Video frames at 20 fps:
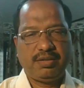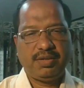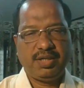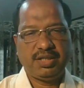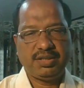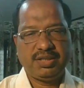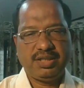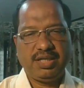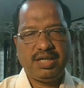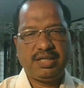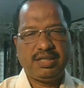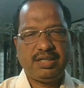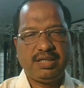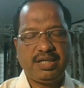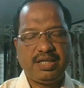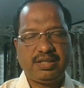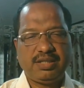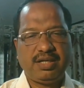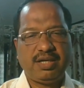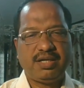essay writing
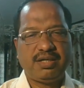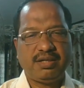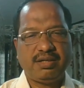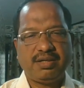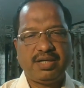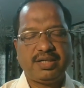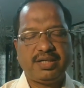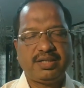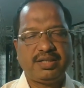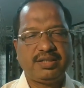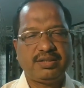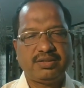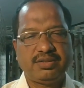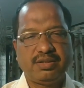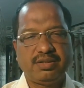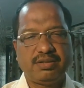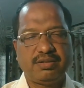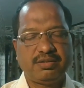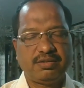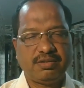and the letter writings
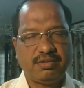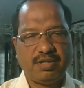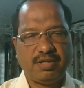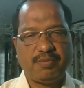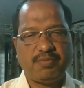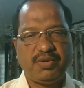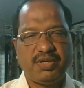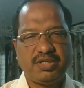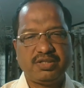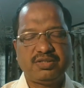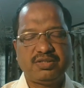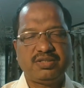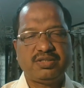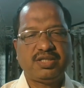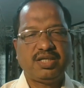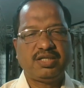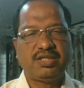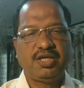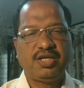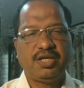or applications
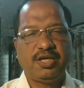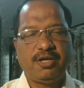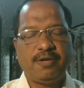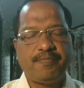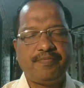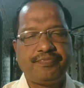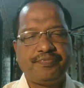are there,